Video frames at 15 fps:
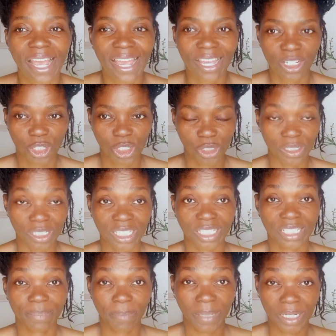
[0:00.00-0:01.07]
Actually,
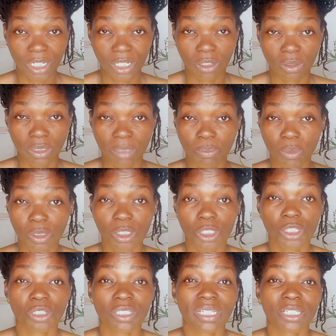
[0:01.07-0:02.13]
depending on the
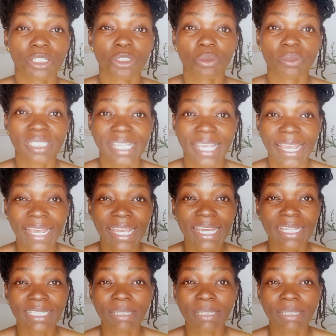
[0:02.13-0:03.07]
position that you take,